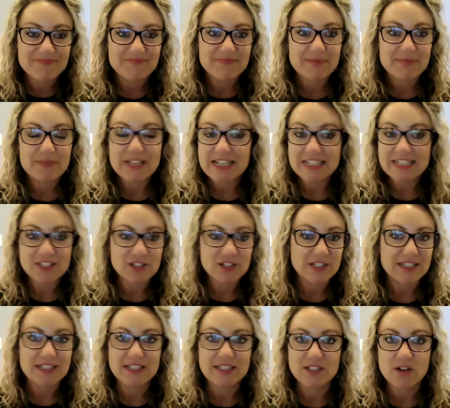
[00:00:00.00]
but that's
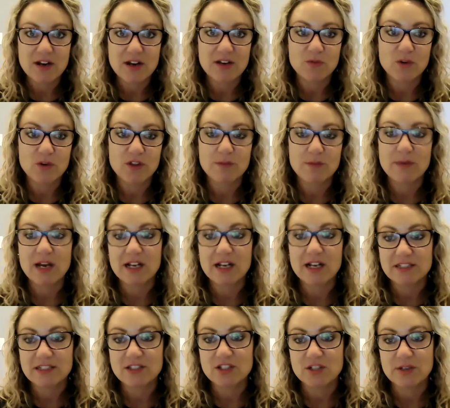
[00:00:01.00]
just a sign of what the
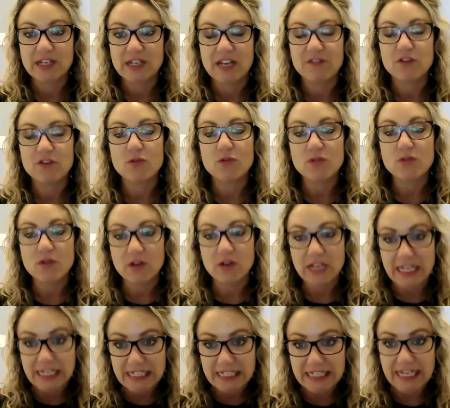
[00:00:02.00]
market's doing. If you're not
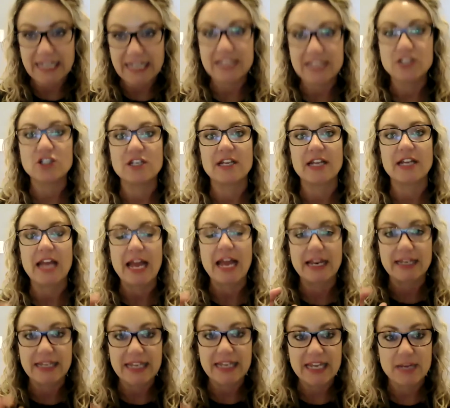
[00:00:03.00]
engaging
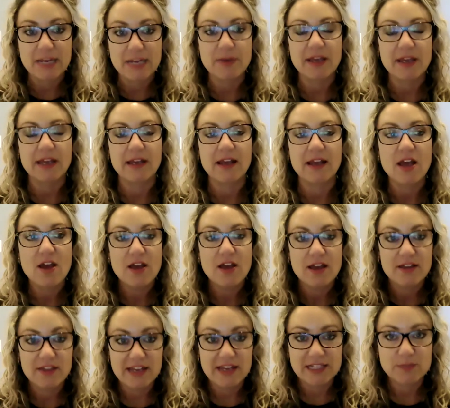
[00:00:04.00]
and keeping
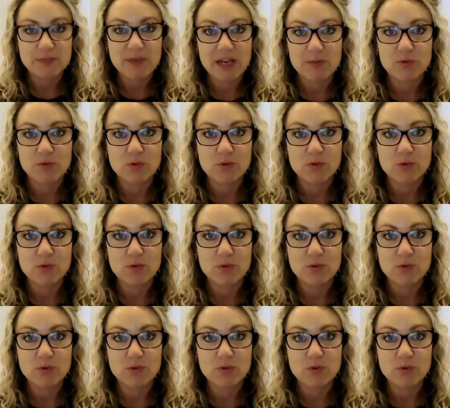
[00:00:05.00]
these people